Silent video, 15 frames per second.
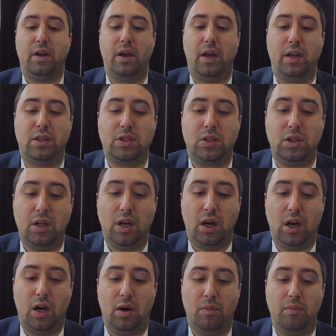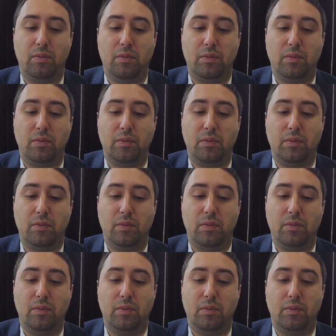it's the